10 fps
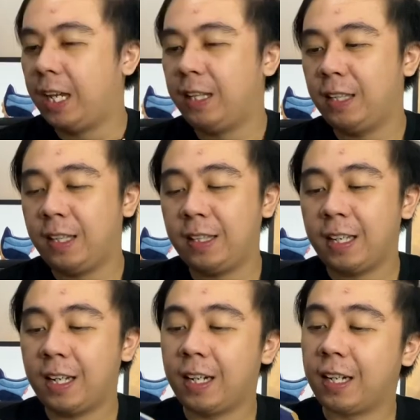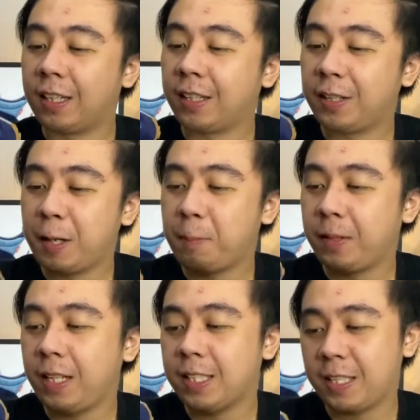And then the
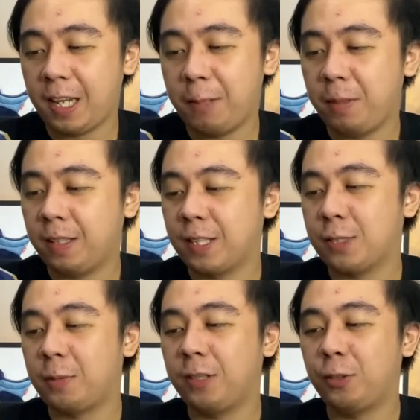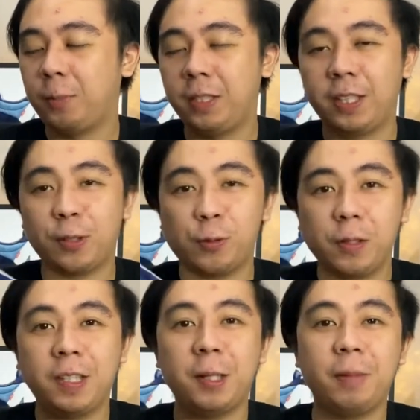company is claiming this one to be their
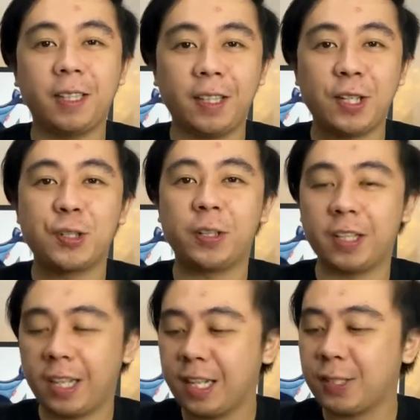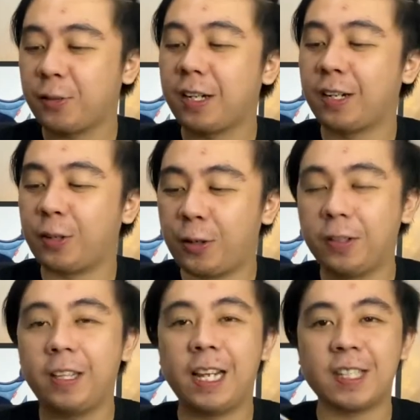ultimate leisure kicks or an
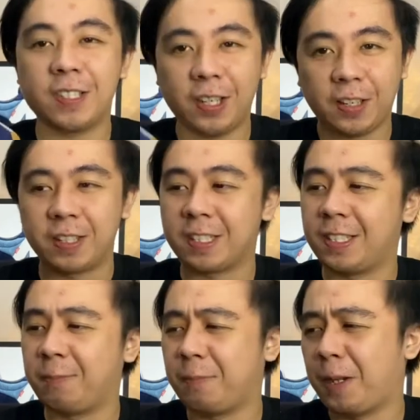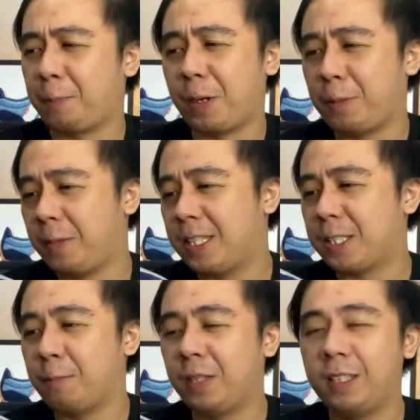all-day sneakers. Probably
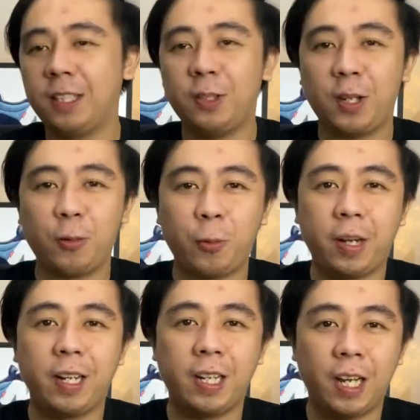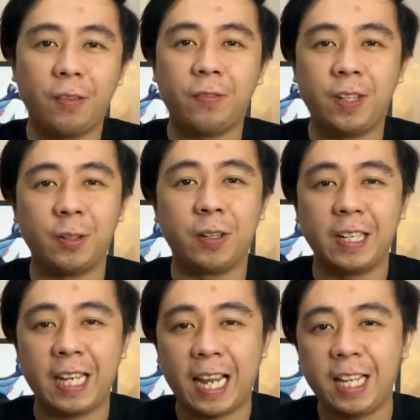something that you can wear in every or
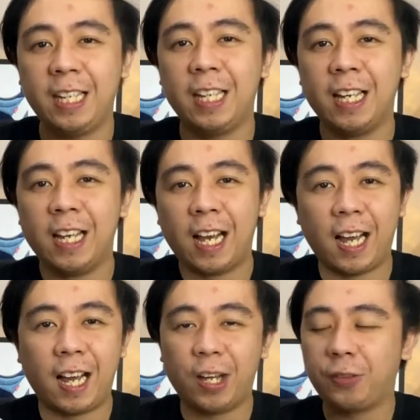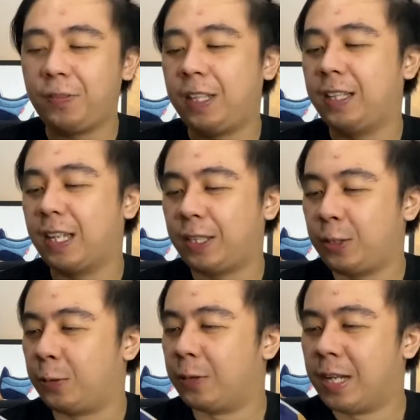in any outfit that
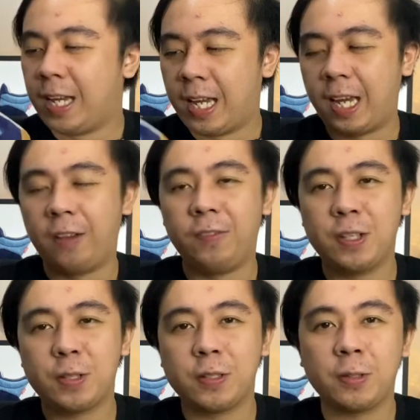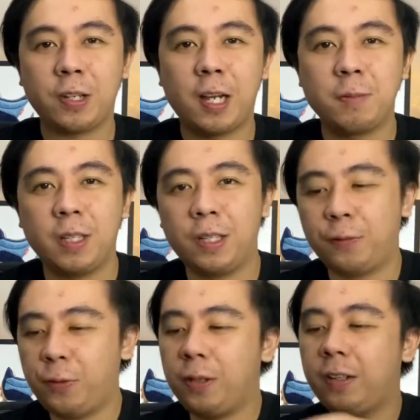you have. This also comes in a
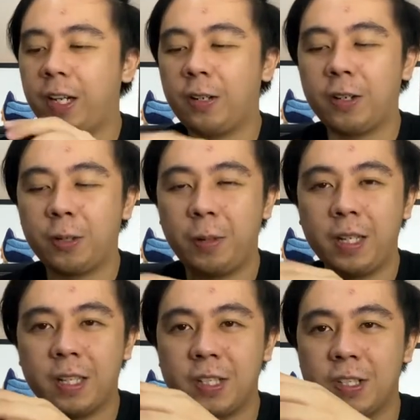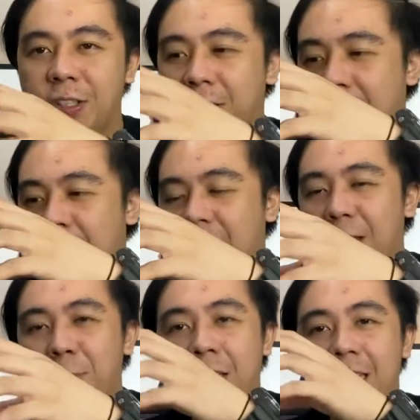full gray colorway, not just on this
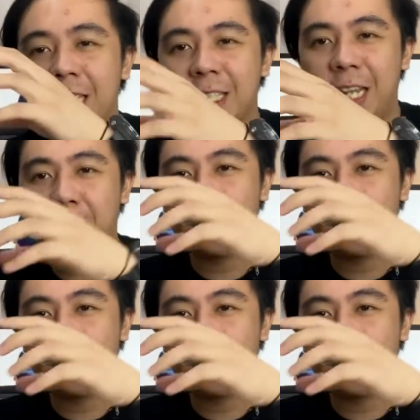medial side,